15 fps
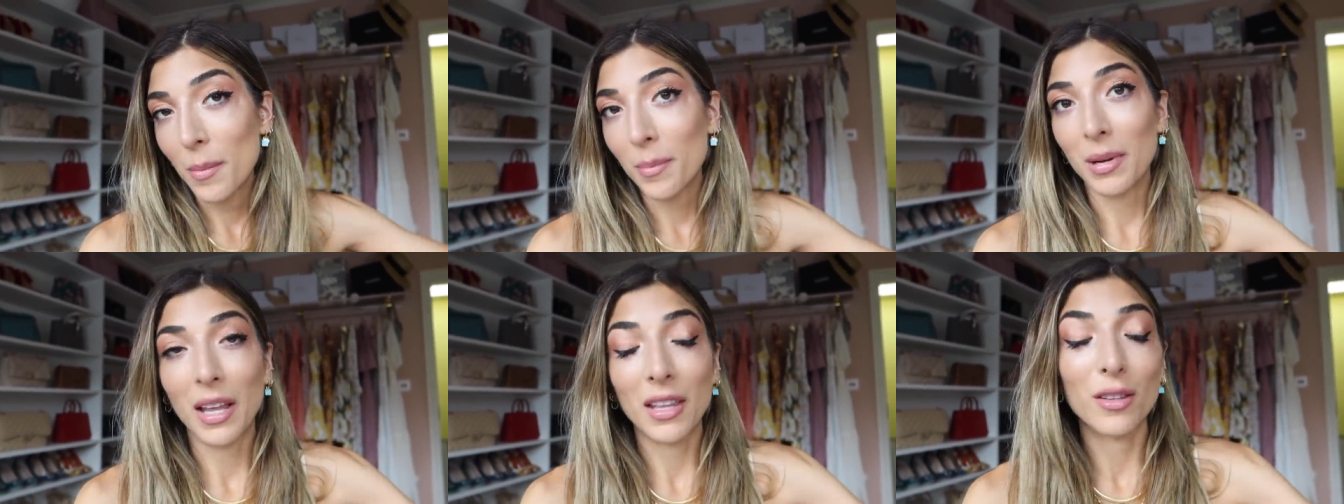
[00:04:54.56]

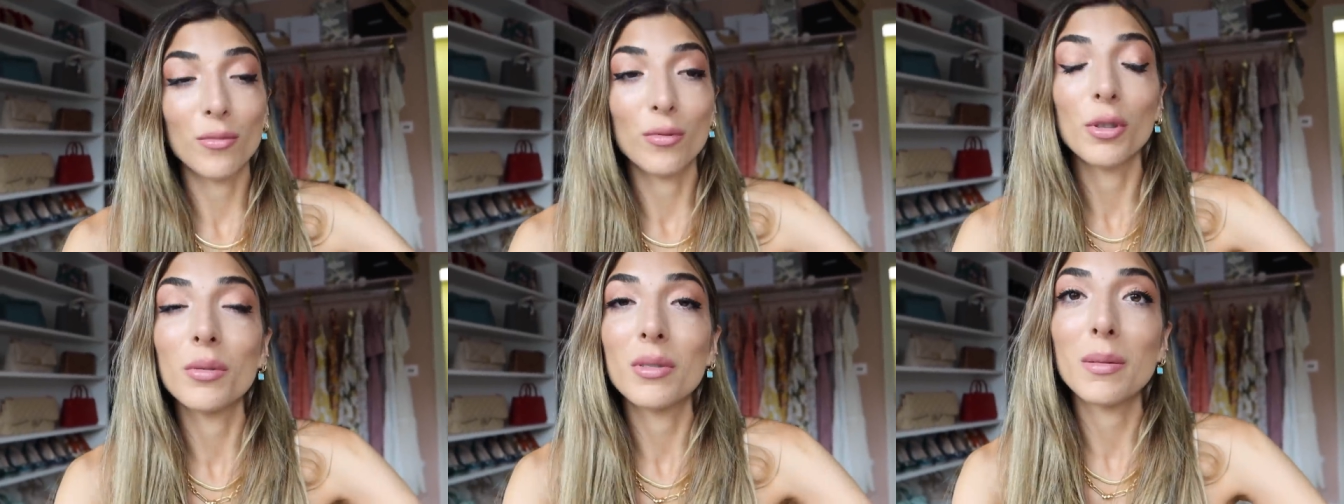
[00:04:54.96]
blend the
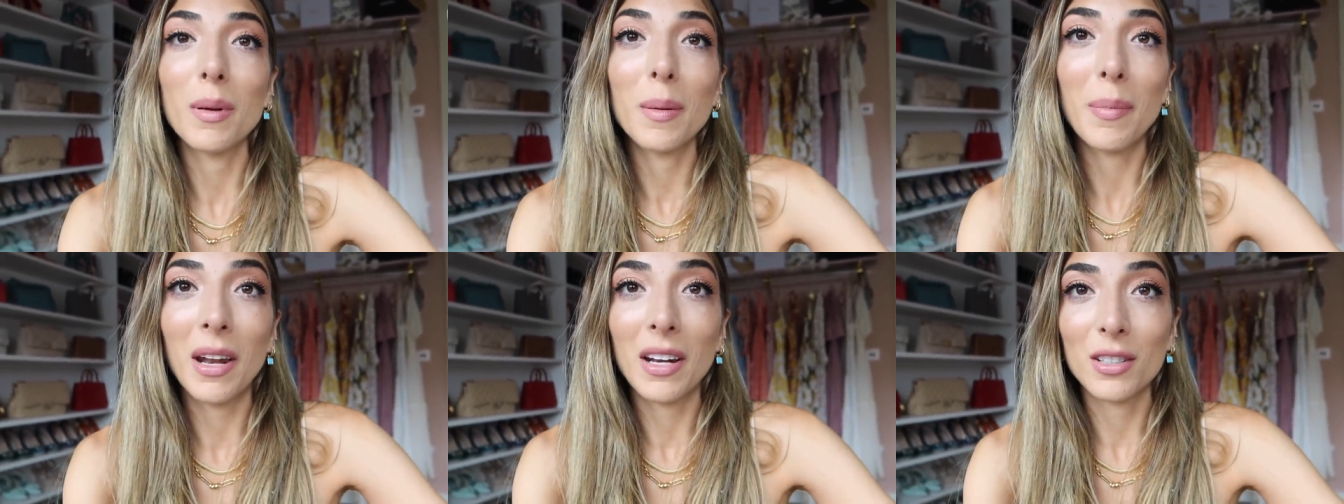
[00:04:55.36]
roots a
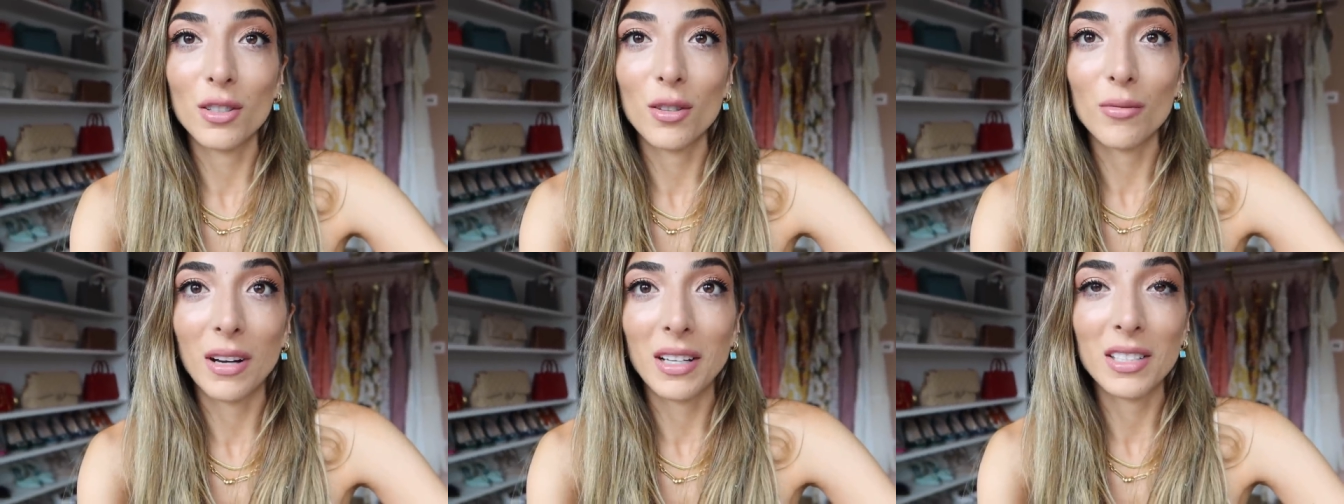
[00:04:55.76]
bit better
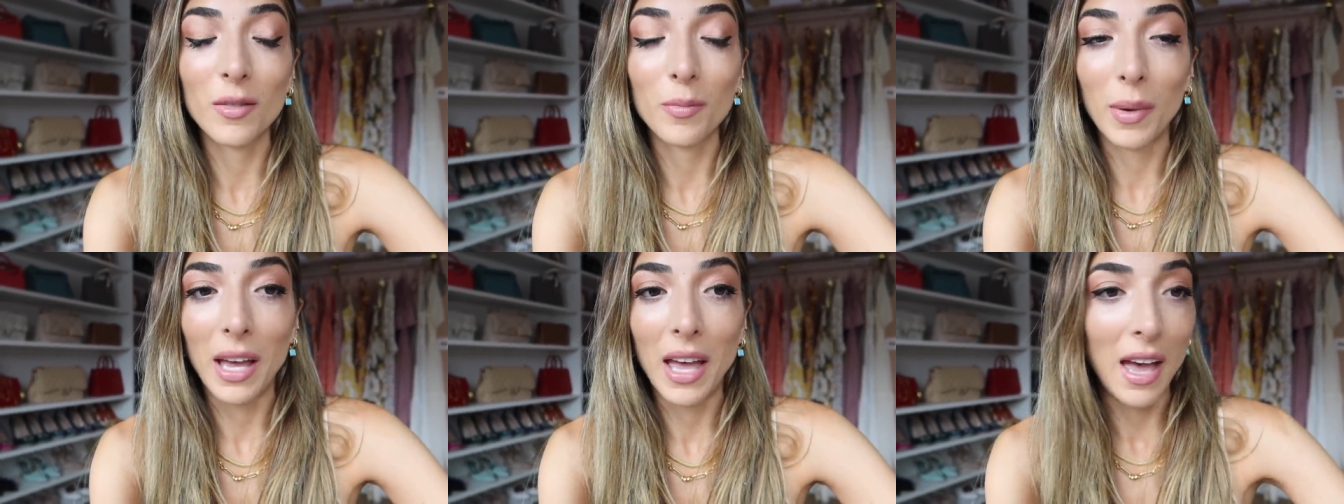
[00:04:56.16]
to the rest
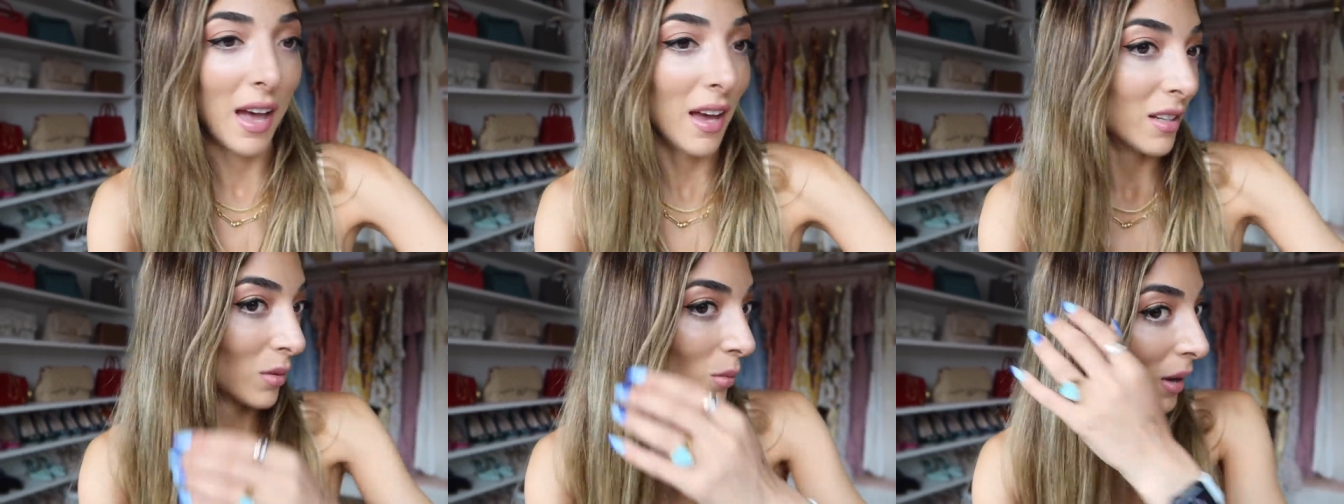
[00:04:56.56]
of my
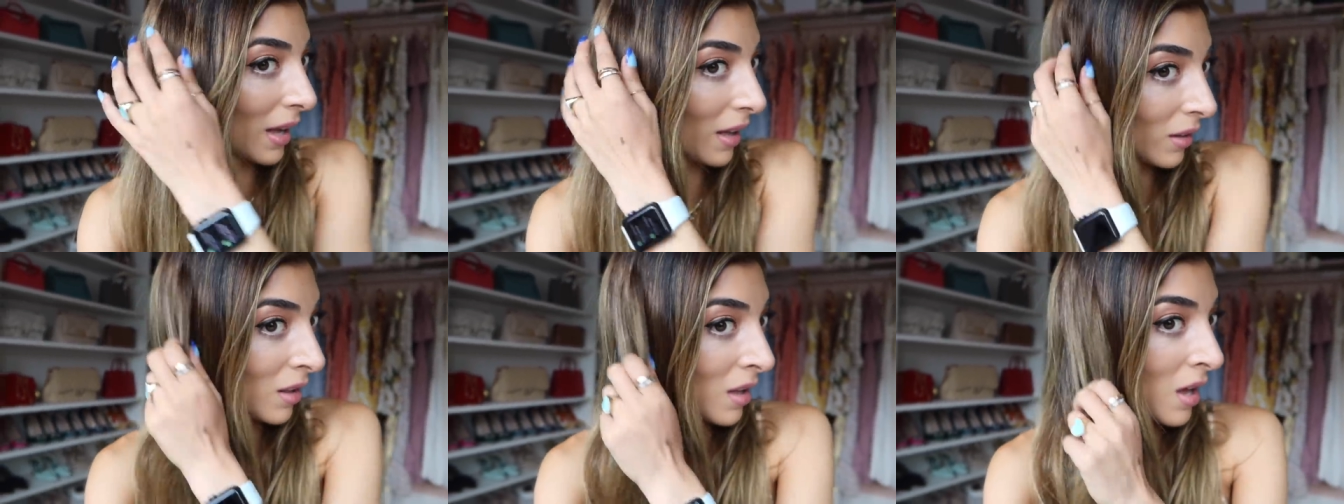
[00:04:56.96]
hair as
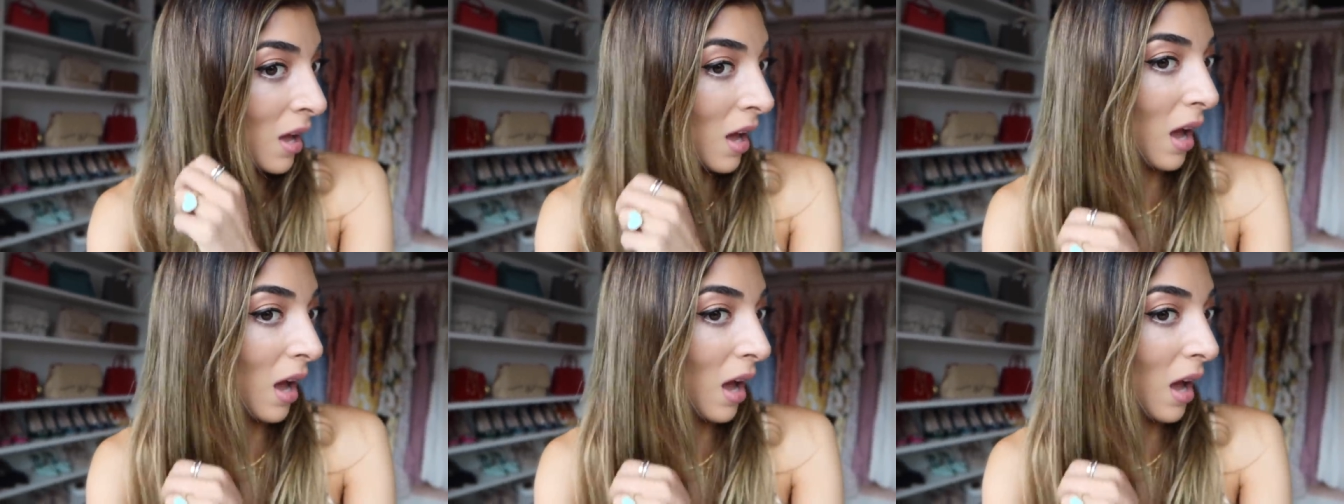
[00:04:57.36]
well.